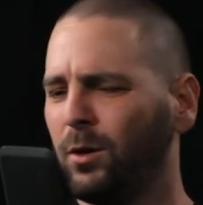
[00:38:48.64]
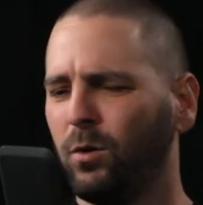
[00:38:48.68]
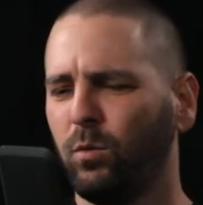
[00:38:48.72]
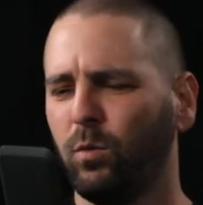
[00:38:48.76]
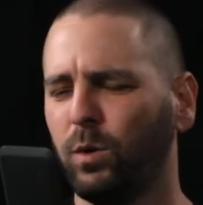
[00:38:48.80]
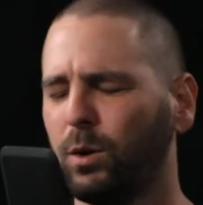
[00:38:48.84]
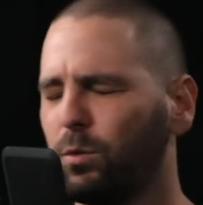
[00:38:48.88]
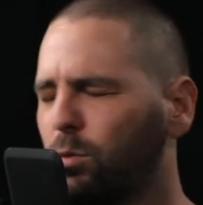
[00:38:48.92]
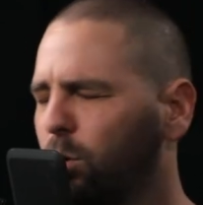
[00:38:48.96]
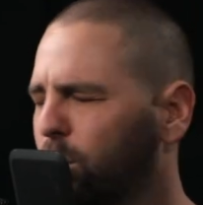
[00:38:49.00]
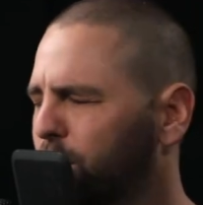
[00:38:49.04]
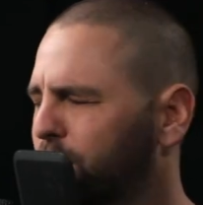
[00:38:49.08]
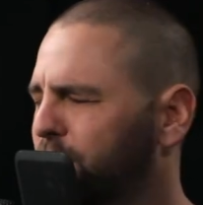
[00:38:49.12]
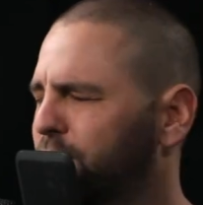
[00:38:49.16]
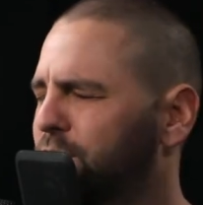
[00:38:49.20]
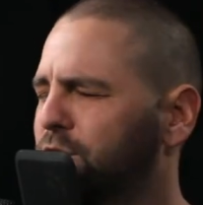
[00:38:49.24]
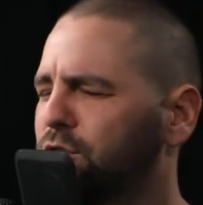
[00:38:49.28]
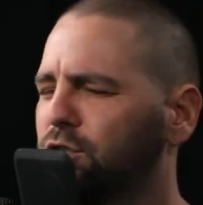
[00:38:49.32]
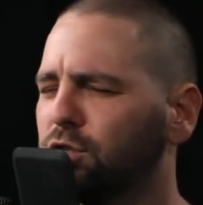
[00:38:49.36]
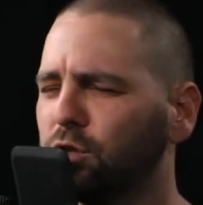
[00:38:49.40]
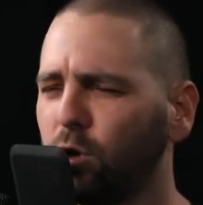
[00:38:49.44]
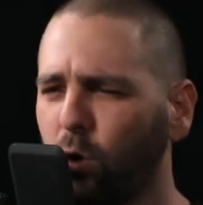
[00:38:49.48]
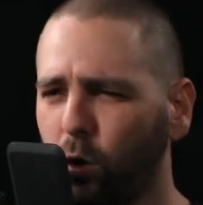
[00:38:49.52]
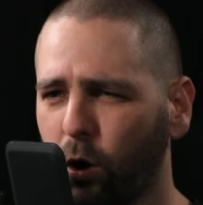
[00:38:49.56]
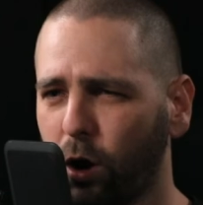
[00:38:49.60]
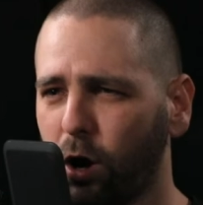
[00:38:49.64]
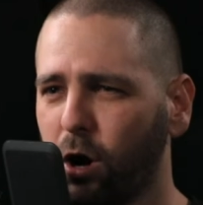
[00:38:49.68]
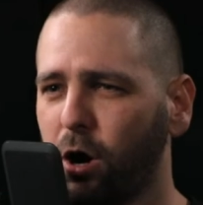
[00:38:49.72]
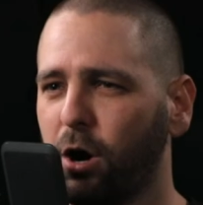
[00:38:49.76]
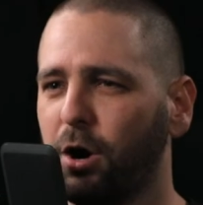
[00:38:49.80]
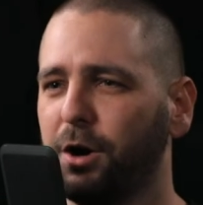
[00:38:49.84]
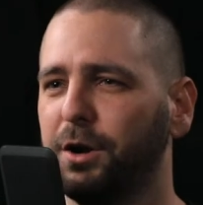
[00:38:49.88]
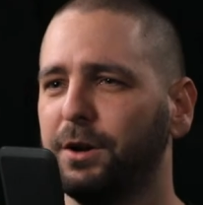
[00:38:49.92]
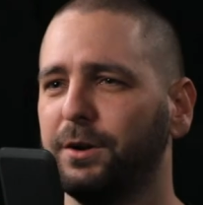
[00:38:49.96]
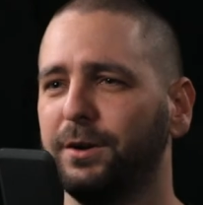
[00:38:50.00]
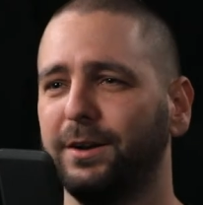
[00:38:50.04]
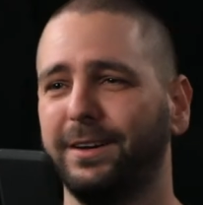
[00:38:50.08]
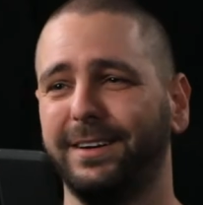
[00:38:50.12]
We worked so
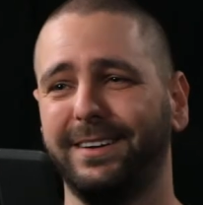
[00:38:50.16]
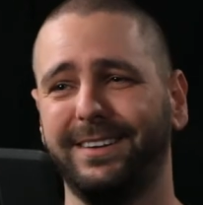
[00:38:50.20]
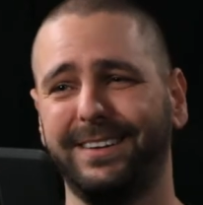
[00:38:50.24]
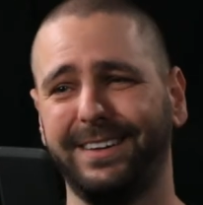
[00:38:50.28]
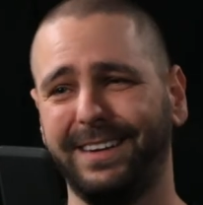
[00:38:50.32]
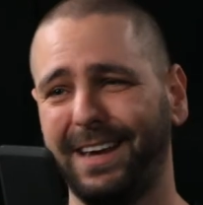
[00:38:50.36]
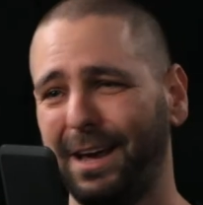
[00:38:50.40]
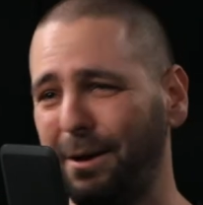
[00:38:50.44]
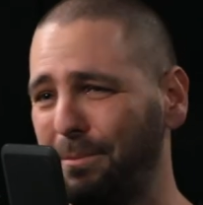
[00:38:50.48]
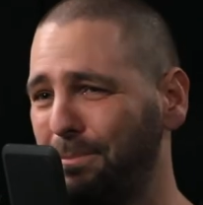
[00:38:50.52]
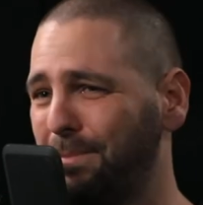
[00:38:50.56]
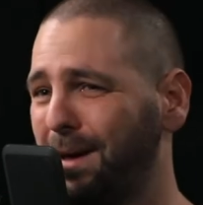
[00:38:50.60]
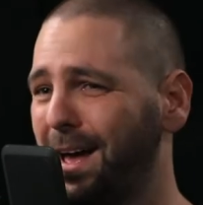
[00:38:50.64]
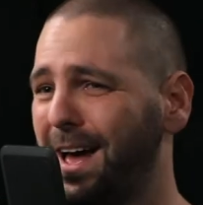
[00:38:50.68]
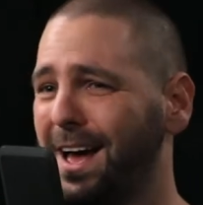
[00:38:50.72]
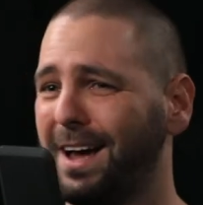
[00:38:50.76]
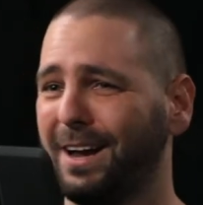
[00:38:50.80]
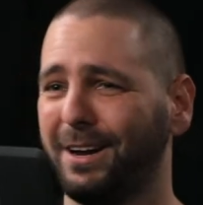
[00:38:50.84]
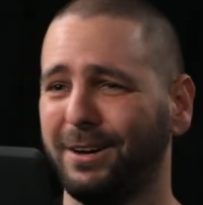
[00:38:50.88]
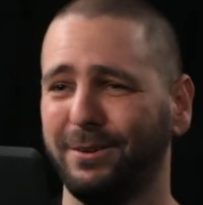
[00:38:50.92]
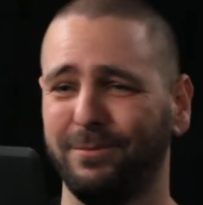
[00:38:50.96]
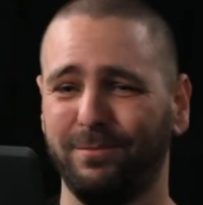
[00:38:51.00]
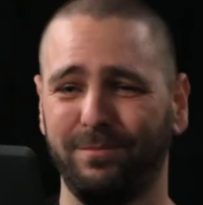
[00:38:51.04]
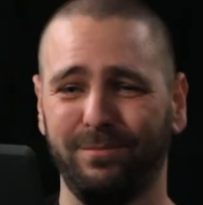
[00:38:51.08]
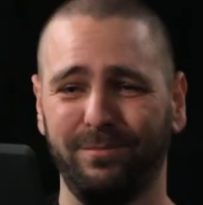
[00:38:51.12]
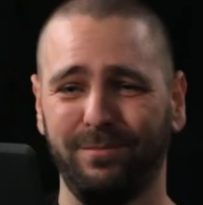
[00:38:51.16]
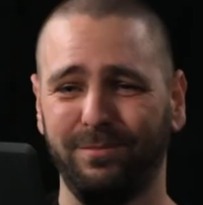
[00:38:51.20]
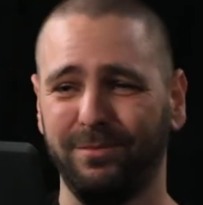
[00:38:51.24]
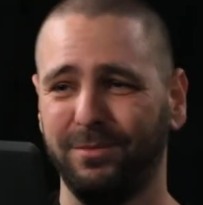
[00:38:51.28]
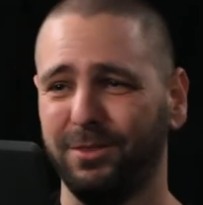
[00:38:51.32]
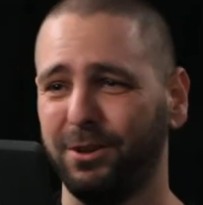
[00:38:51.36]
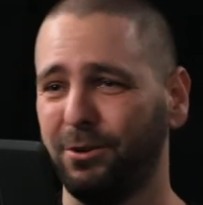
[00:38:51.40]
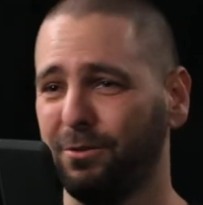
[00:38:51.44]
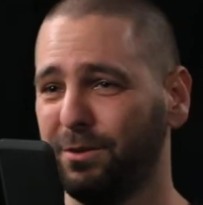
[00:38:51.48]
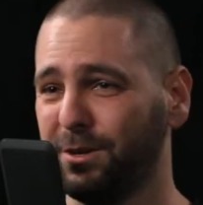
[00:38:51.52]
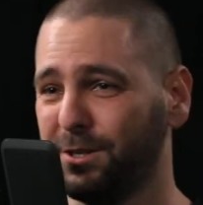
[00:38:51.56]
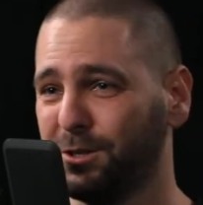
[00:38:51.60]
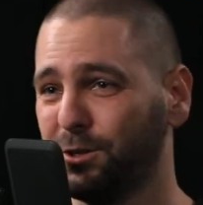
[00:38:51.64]
hard, came back.
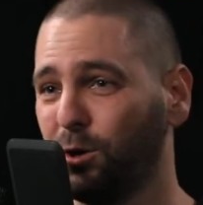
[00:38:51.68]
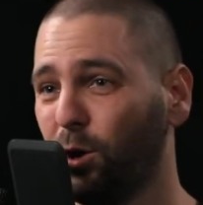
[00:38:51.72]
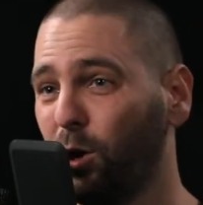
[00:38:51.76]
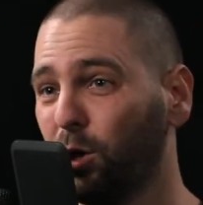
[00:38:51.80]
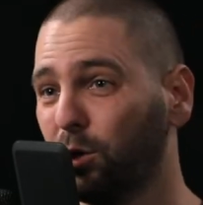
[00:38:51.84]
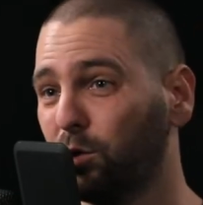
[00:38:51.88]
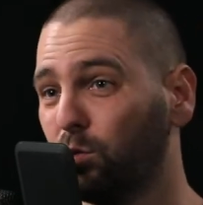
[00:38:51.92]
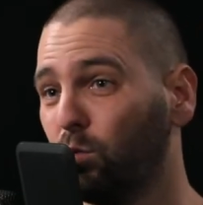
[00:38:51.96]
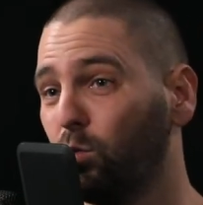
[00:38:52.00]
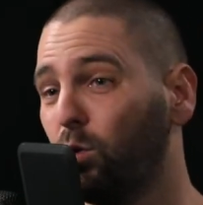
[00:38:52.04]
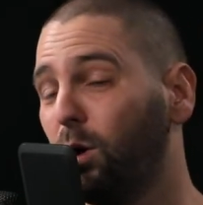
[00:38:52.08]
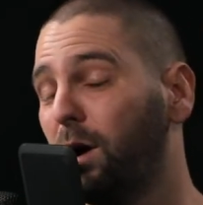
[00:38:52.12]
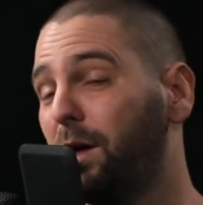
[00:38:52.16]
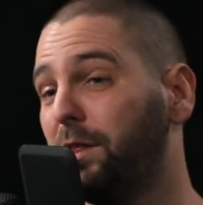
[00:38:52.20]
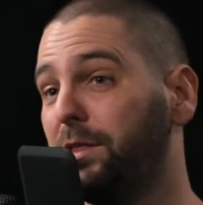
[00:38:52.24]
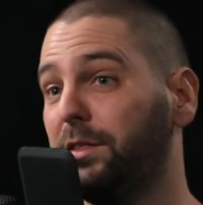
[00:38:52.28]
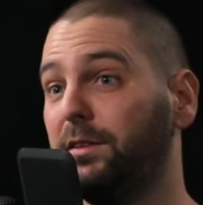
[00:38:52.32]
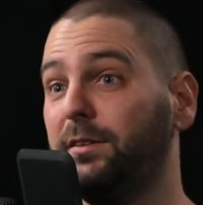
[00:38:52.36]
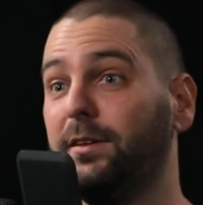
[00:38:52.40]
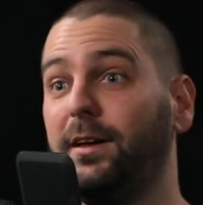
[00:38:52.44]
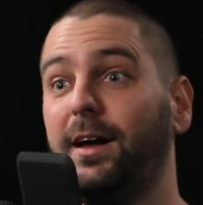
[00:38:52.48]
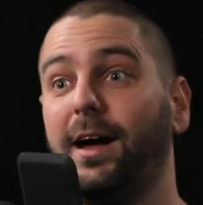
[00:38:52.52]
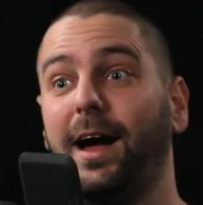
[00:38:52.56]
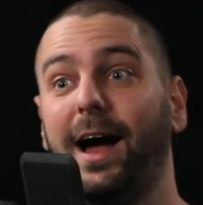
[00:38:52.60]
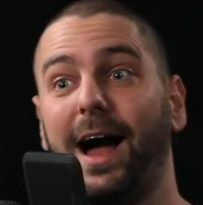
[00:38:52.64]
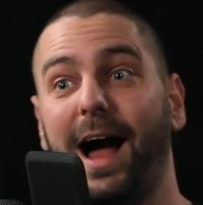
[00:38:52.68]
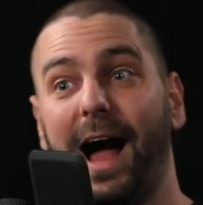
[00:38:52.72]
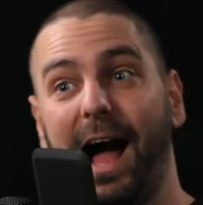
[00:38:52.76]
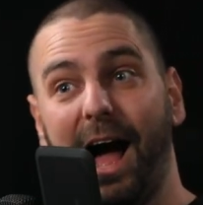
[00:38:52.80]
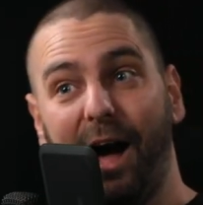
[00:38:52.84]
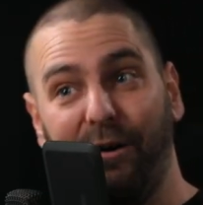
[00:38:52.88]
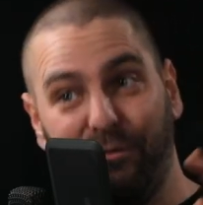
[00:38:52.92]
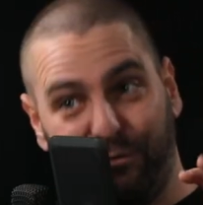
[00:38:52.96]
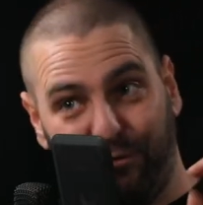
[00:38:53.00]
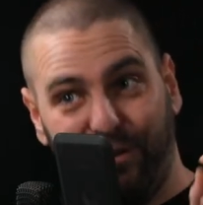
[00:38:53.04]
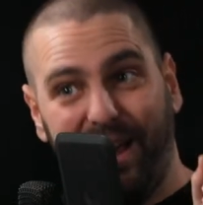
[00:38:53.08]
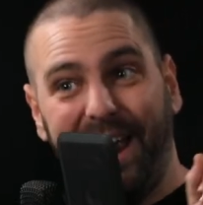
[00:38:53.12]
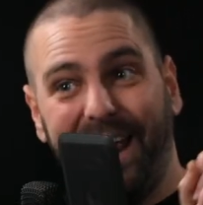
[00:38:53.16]
The result was
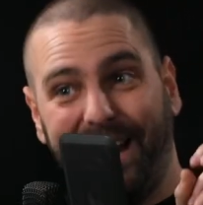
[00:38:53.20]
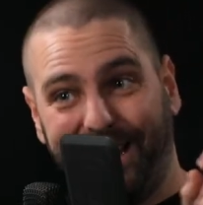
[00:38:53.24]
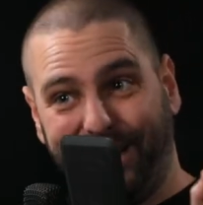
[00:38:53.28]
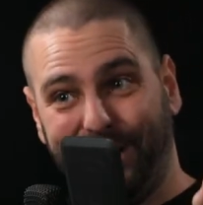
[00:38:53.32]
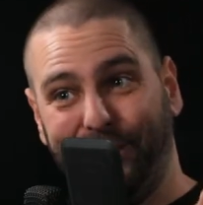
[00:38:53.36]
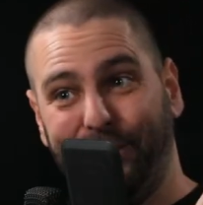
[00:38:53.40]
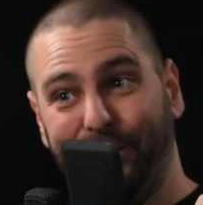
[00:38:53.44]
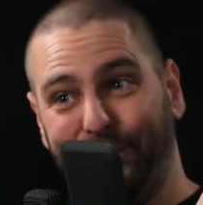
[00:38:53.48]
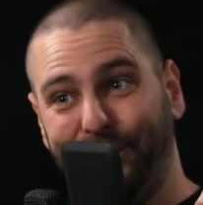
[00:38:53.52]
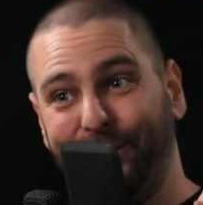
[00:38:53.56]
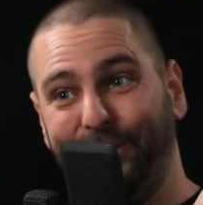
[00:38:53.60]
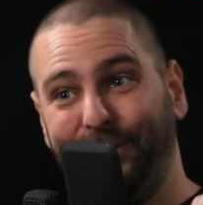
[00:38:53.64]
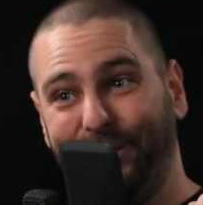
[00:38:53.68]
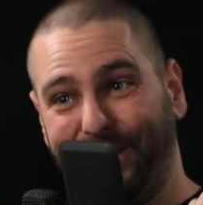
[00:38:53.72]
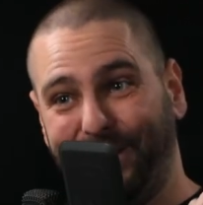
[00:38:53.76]
a failure,